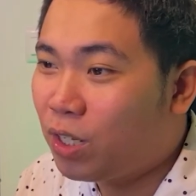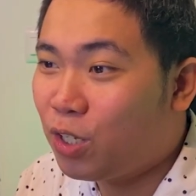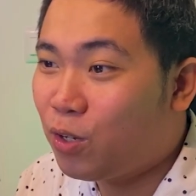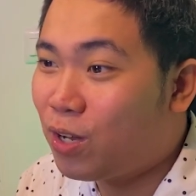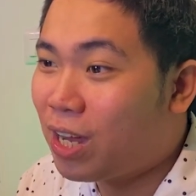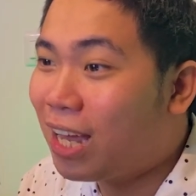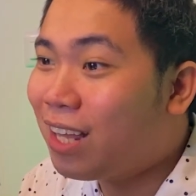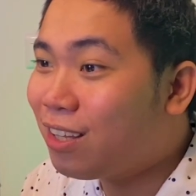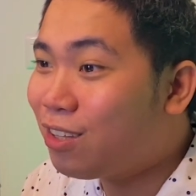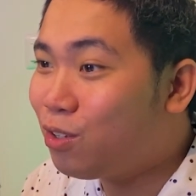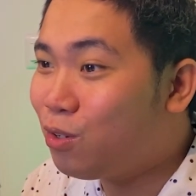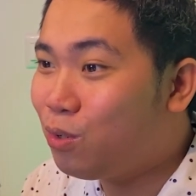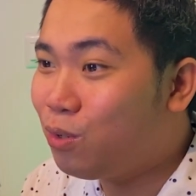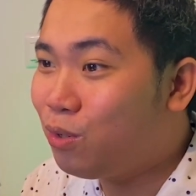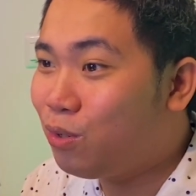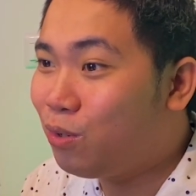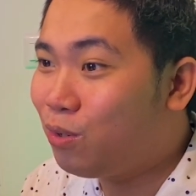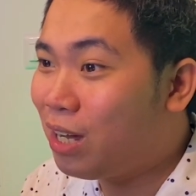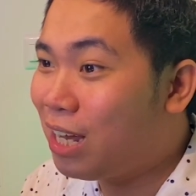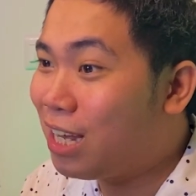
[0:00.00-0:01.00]
you can
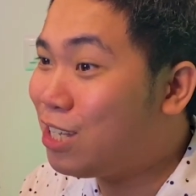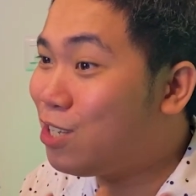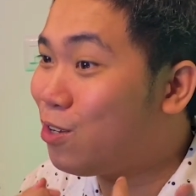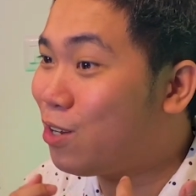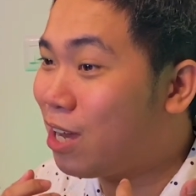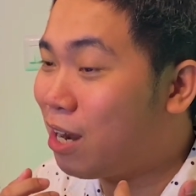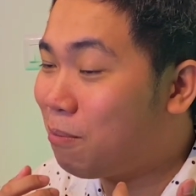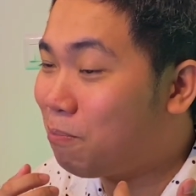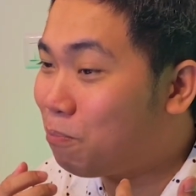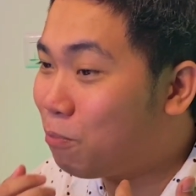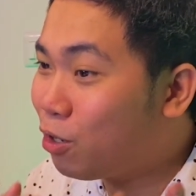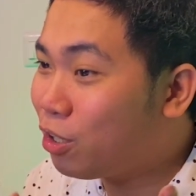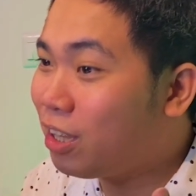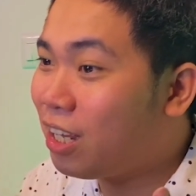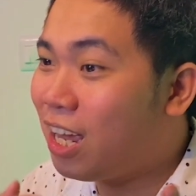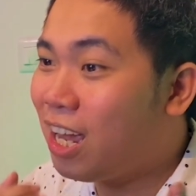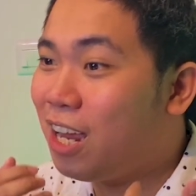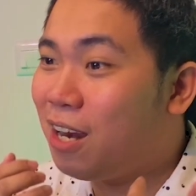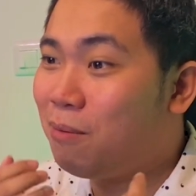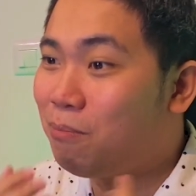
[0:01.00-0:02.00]
do is you can put
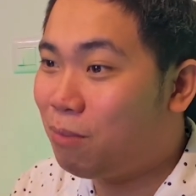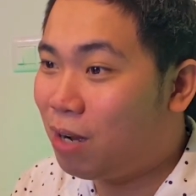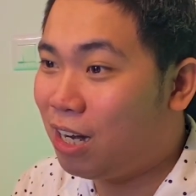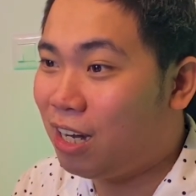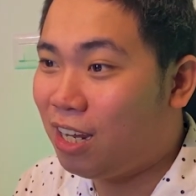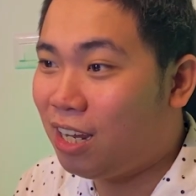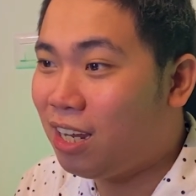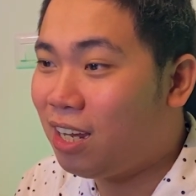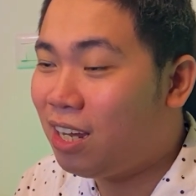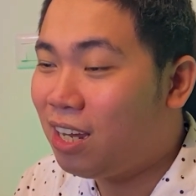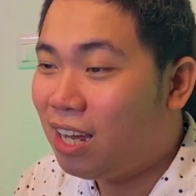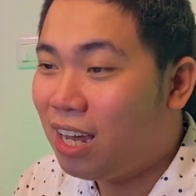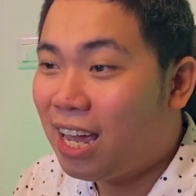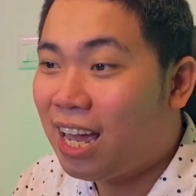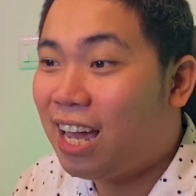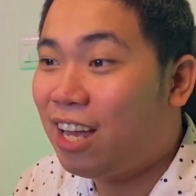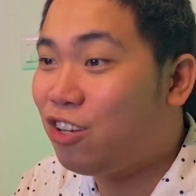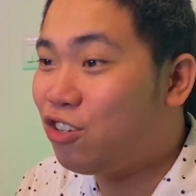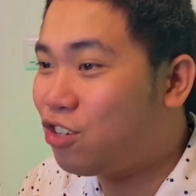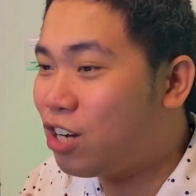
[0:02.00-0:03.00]
in money
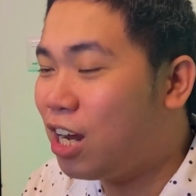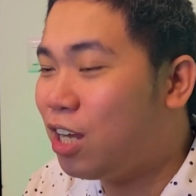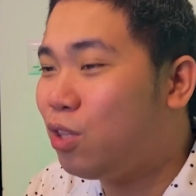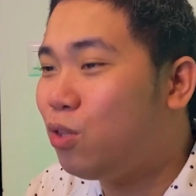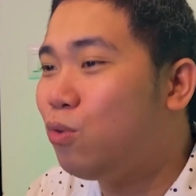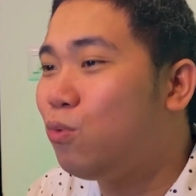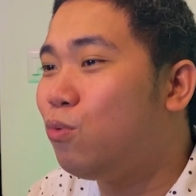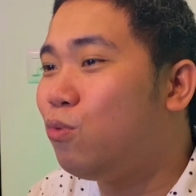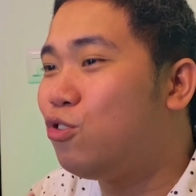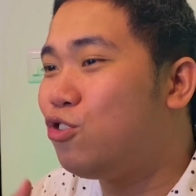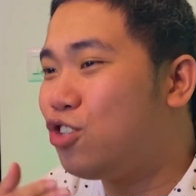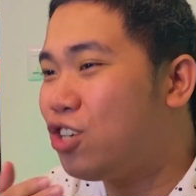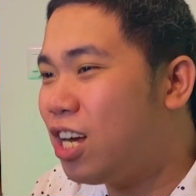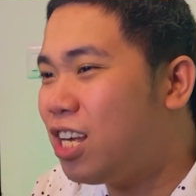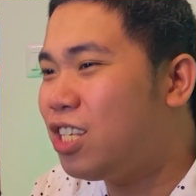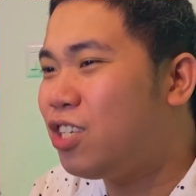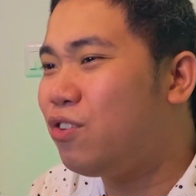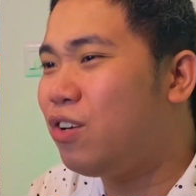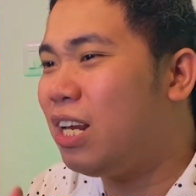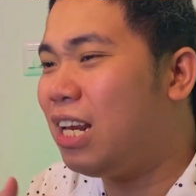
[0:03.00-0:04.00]
and try to
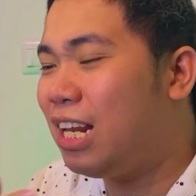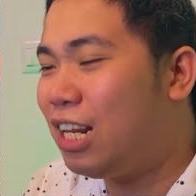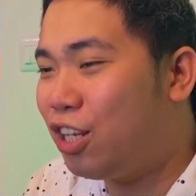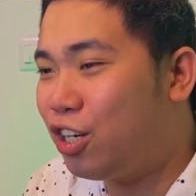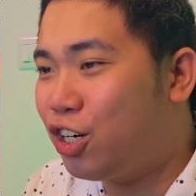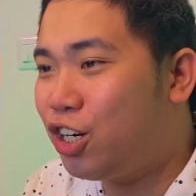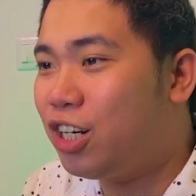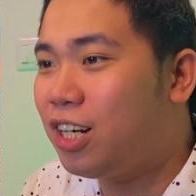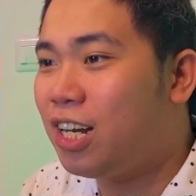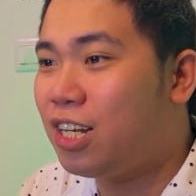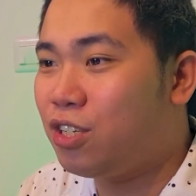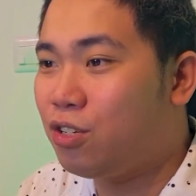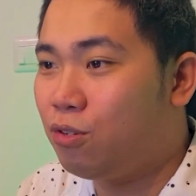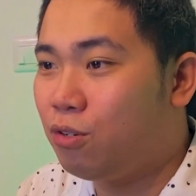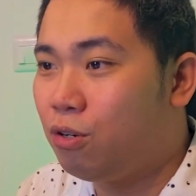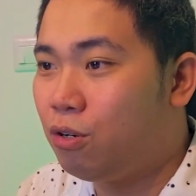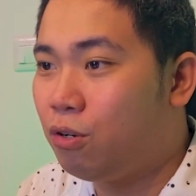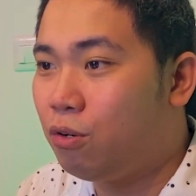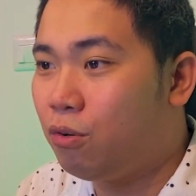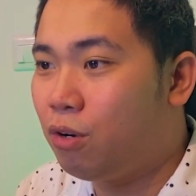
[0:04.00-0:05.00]
just really learn as you
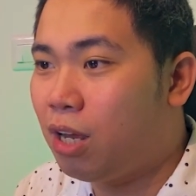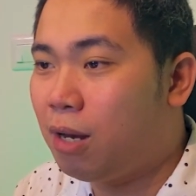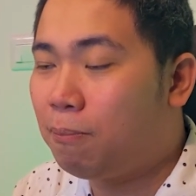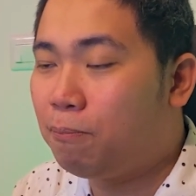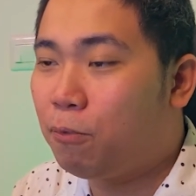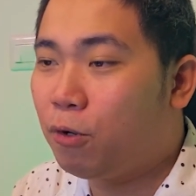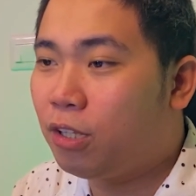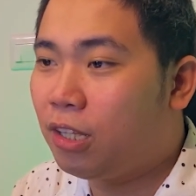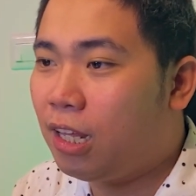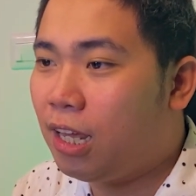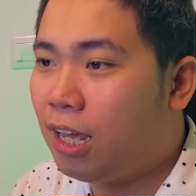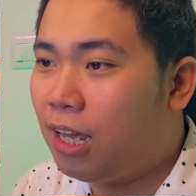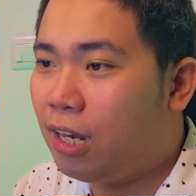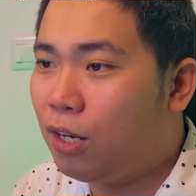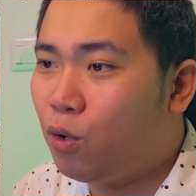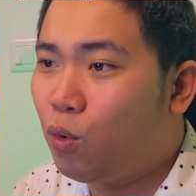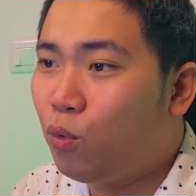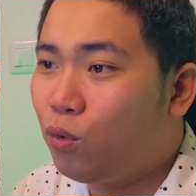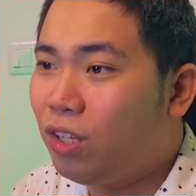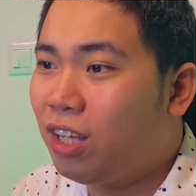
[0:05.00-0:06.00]
go and put in
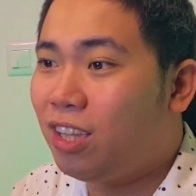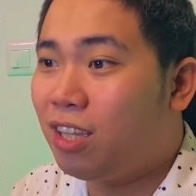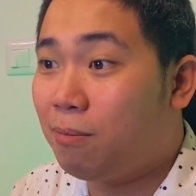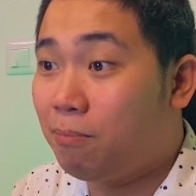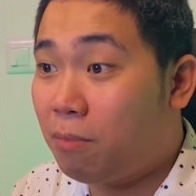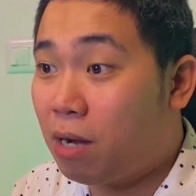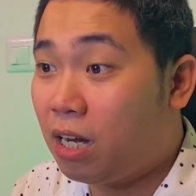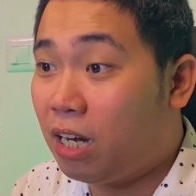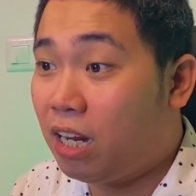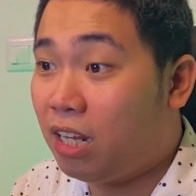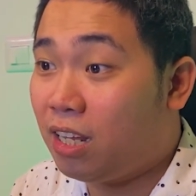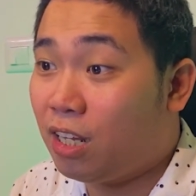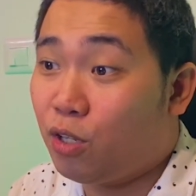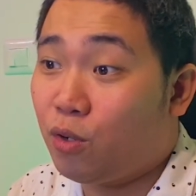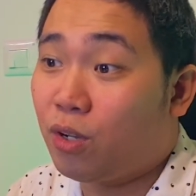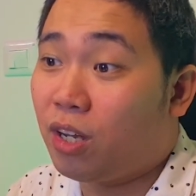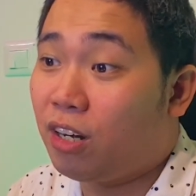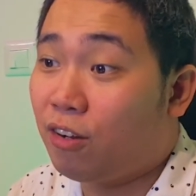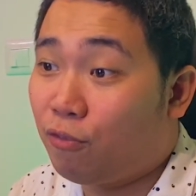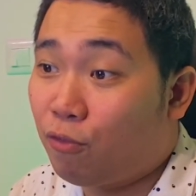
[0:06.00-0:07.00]
only the money that you
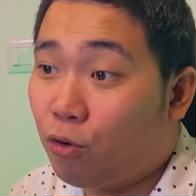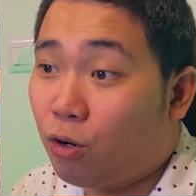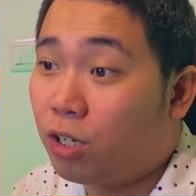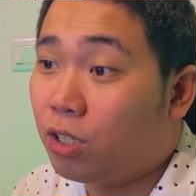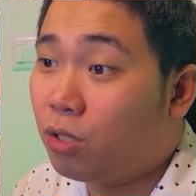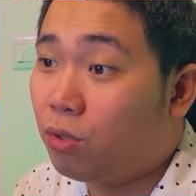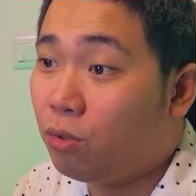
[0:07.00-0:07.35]
can afford to